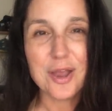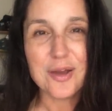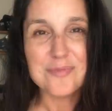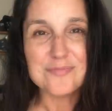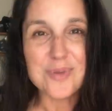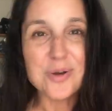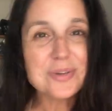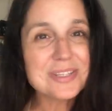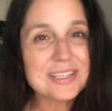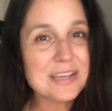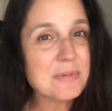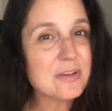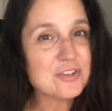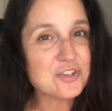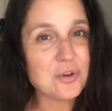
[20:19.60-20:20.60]
mostly
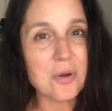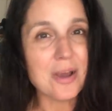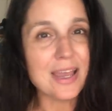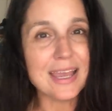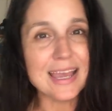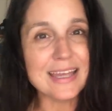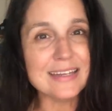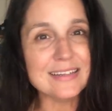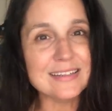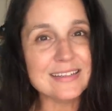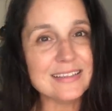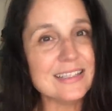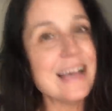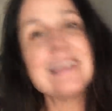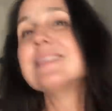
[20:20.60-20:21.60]
about joy and
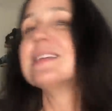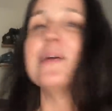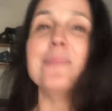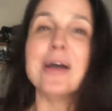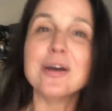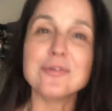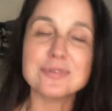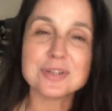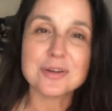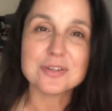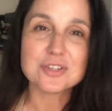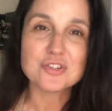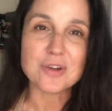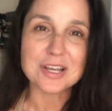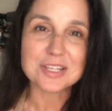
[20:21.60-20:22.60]
less about
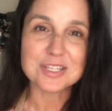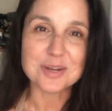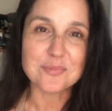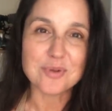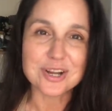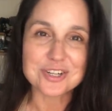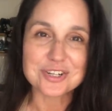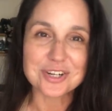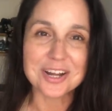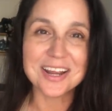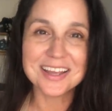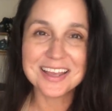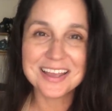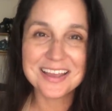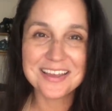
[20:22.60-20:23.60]
stress and pressure
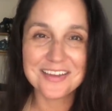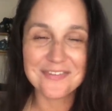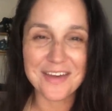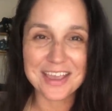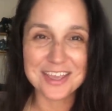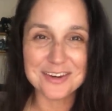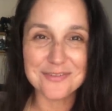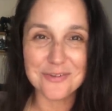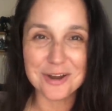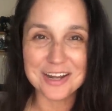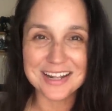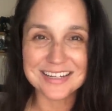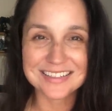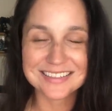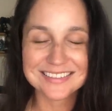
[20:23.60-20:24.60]
if I can avoid
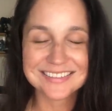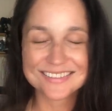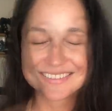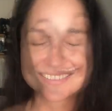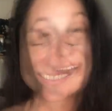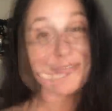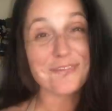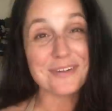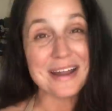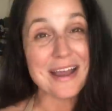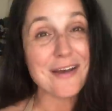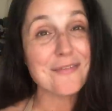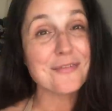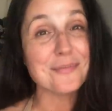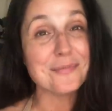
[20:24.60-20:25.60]
it. Well, for
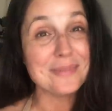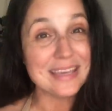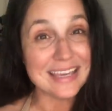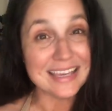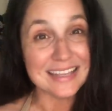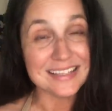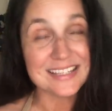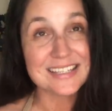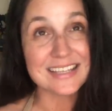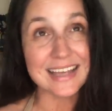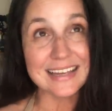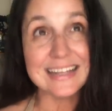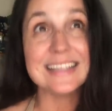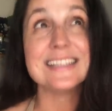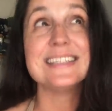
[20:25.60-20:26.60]
now, for me, the
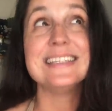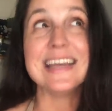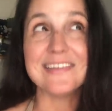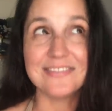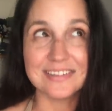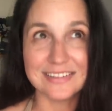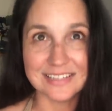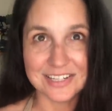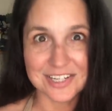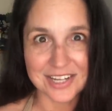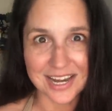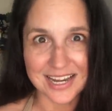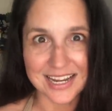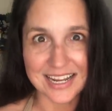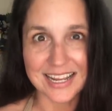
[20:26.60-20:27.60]
sun is definitely
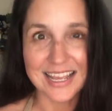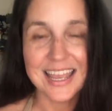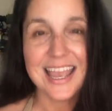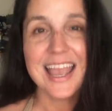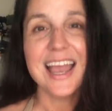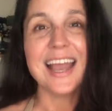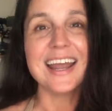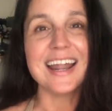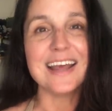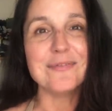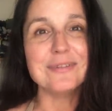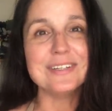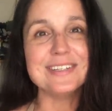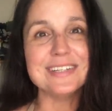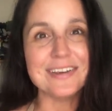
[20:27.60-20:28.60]
shining and I
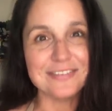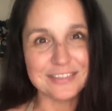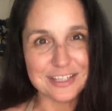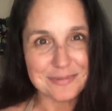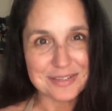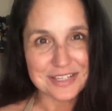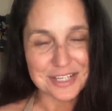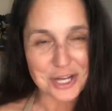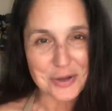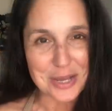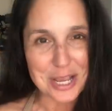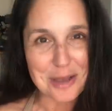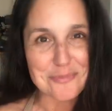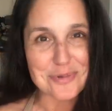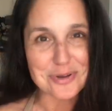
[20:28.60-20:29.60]
will definitely be
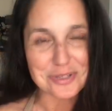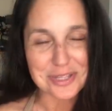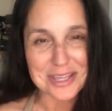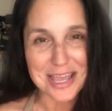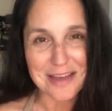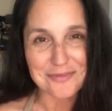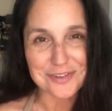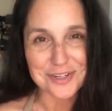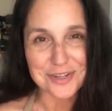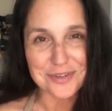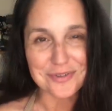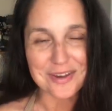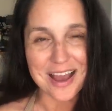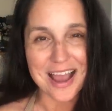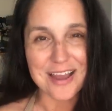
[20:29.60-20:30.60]
sewing most of the
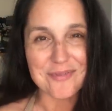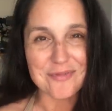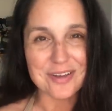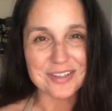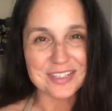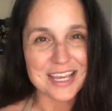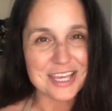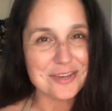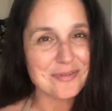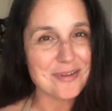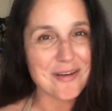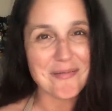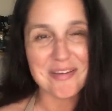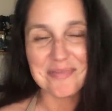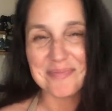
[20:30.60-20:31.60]
afternoon. I will take you
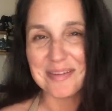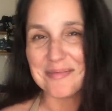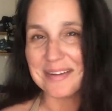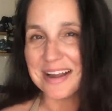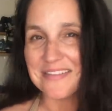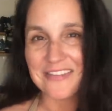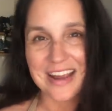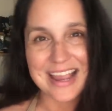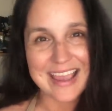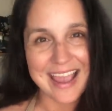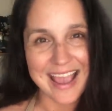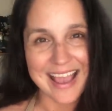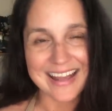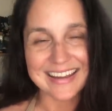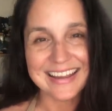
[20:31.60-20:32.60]
along with me whenever I
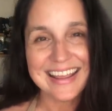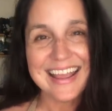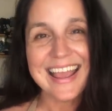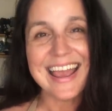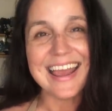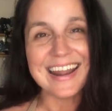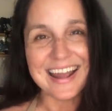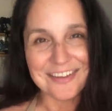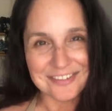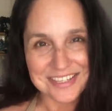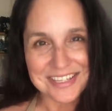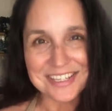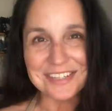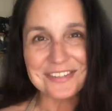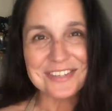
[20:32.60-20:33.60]
can and I will
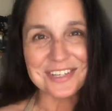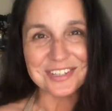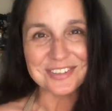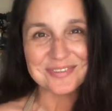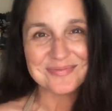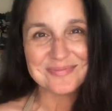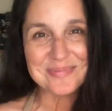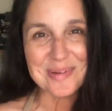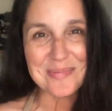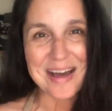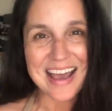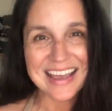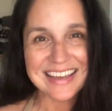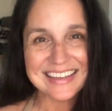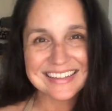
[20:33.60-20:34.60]
see you soon.
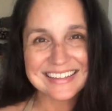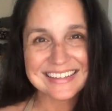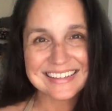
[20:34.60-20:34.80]
Bye-bye.